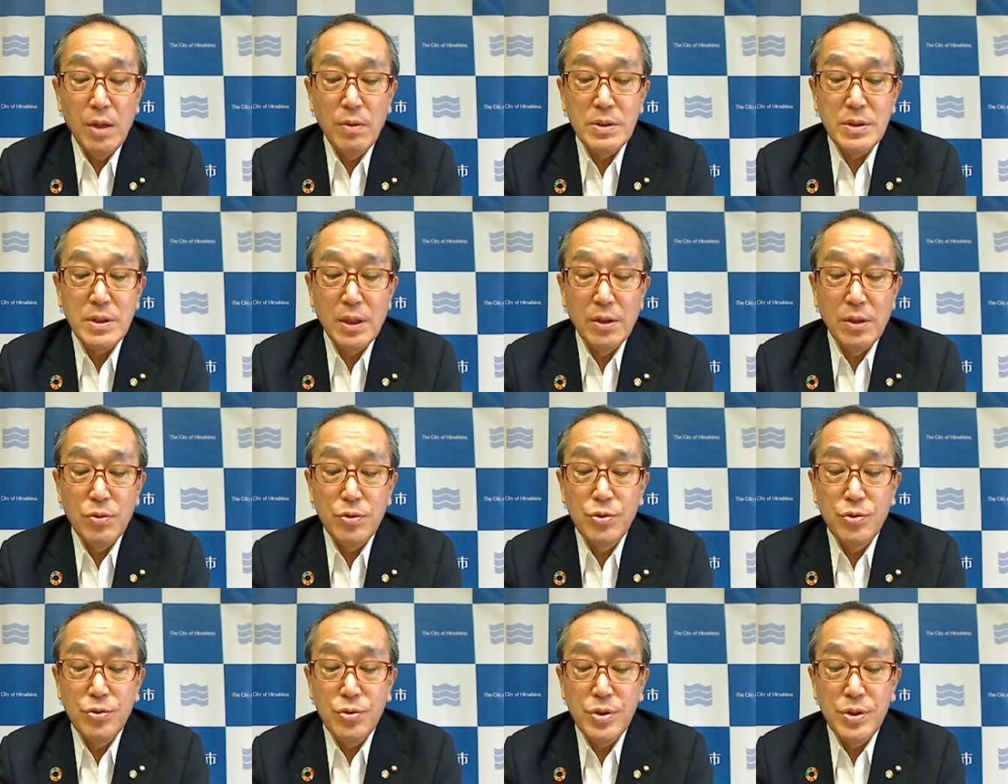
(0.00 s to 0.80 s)
And
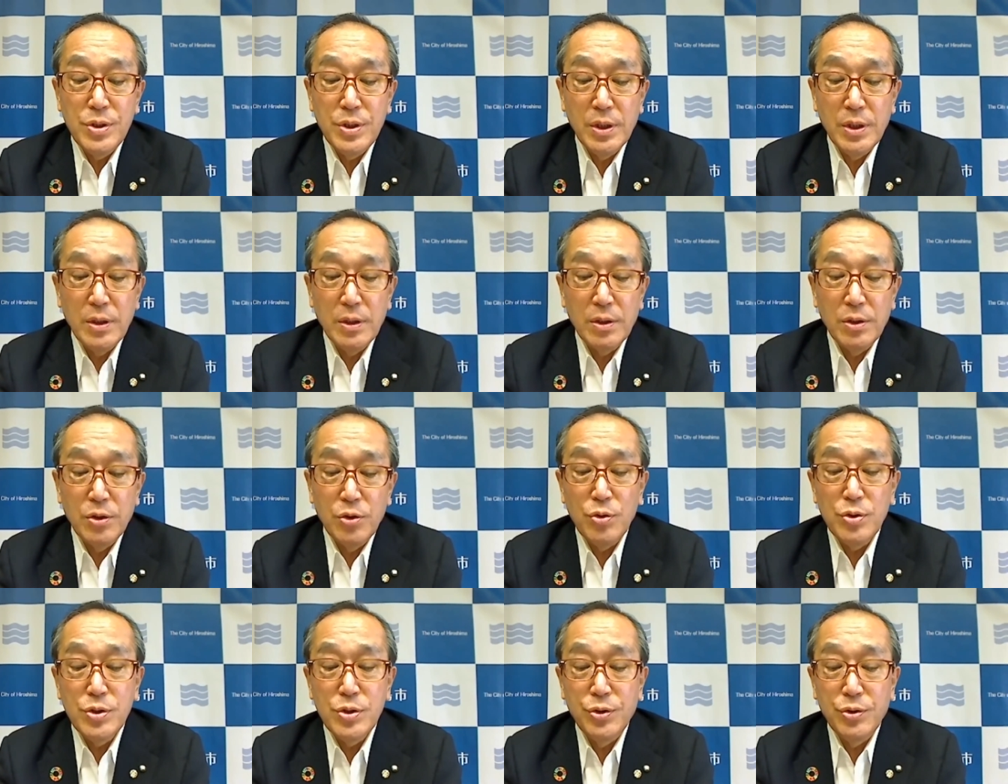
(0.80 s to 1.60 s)
the Peace
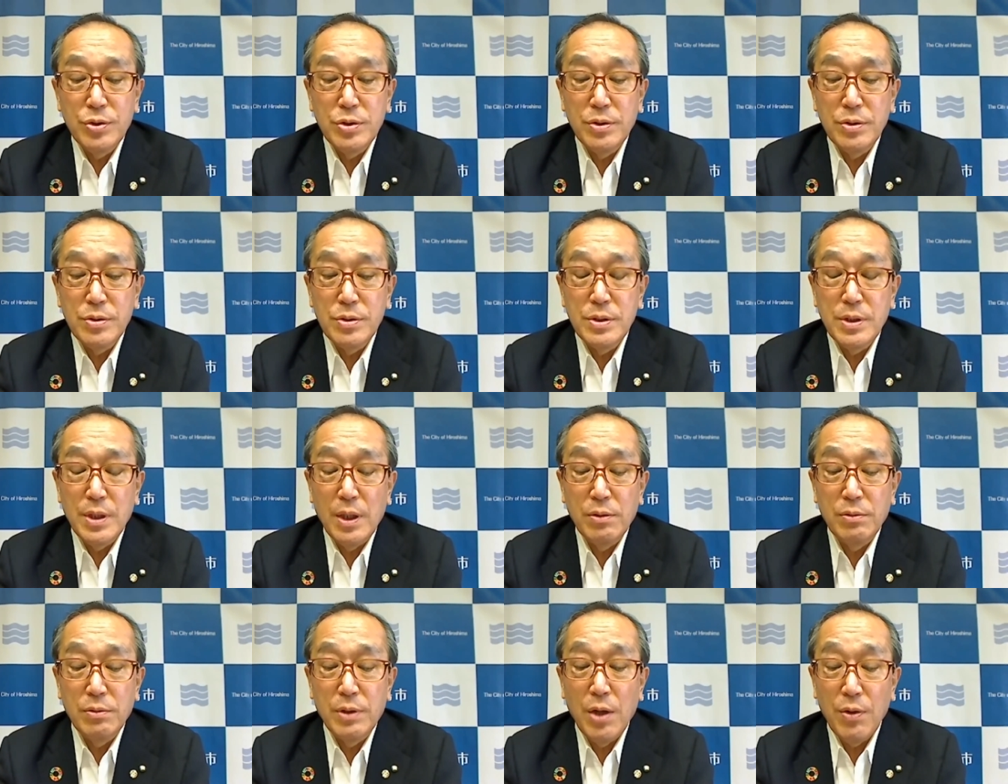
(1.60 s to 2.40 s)
Declaration was
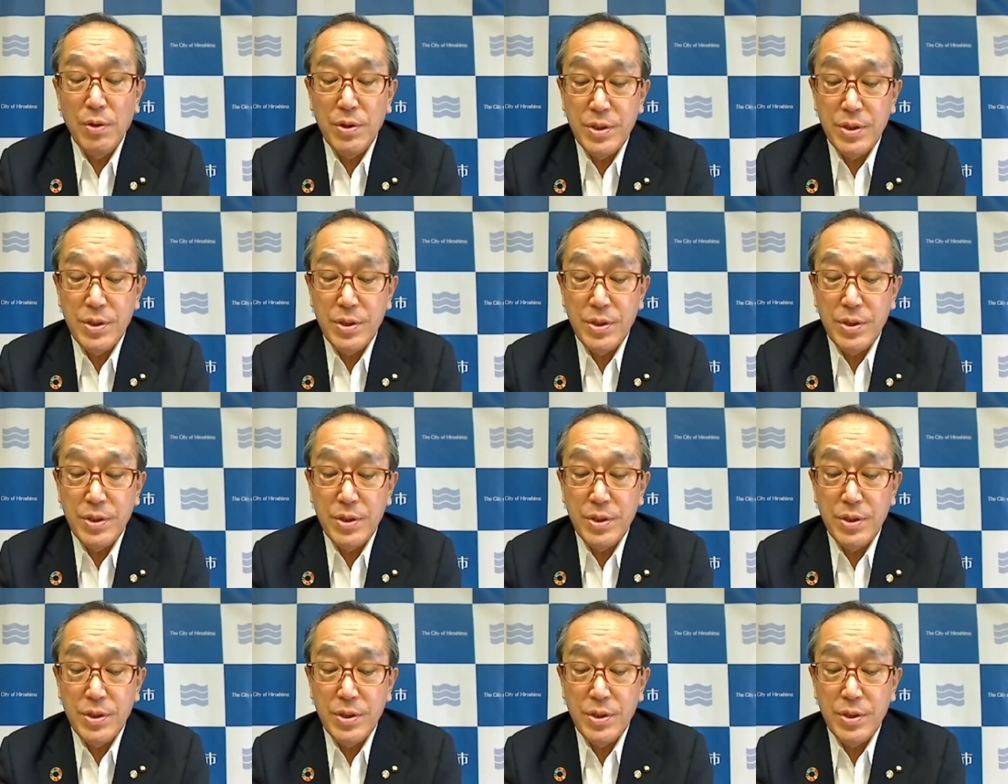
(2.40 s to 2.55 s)
made